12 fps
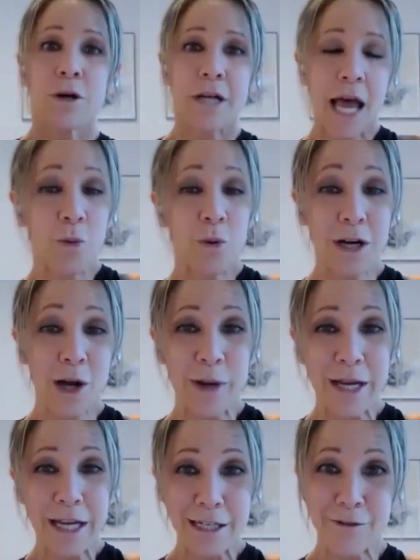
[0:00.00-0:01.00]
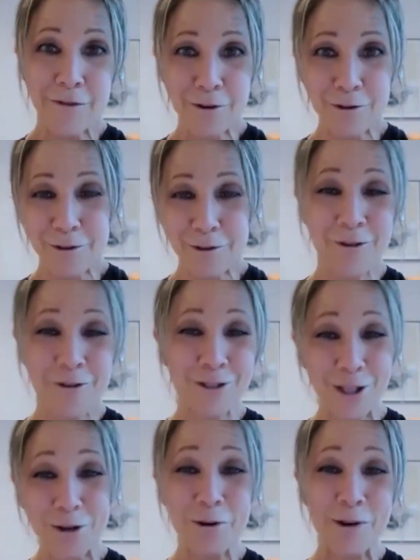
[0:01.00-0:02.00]
Okay, we're going into
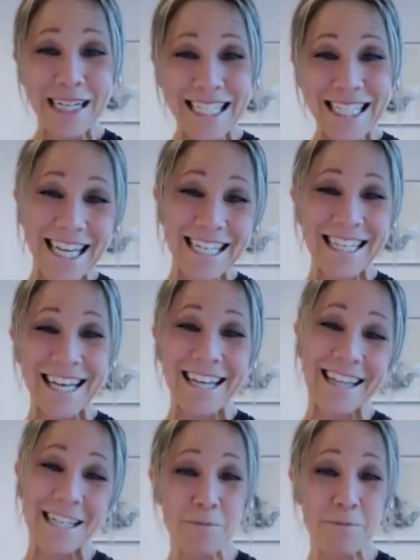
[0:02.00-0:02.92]
flu season.